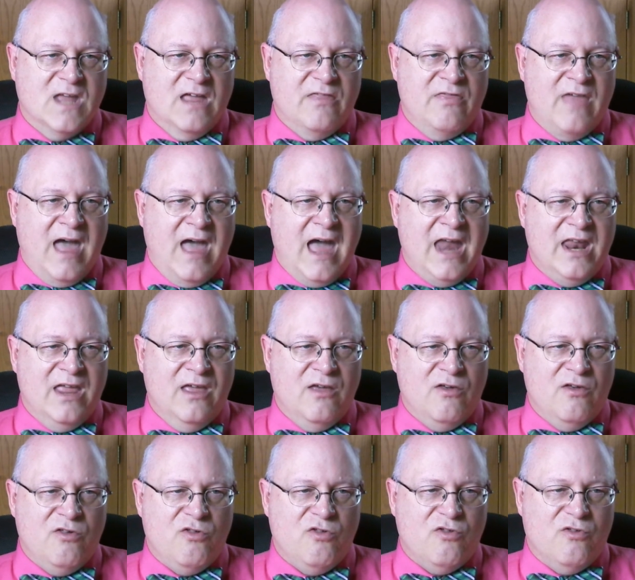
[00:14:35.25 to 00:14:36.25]
That
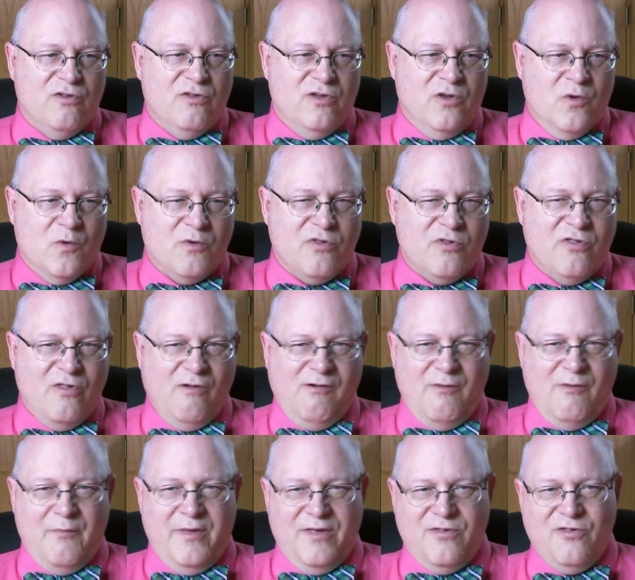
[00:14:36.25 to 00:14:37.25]
is your
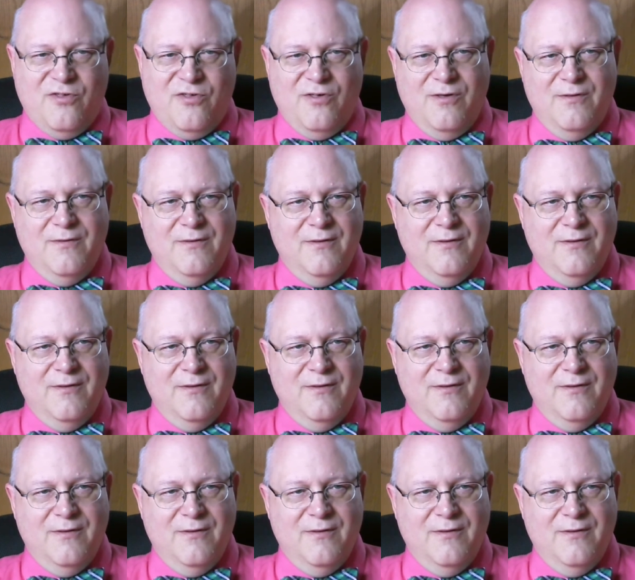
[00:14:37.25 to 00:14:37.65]
syllabus.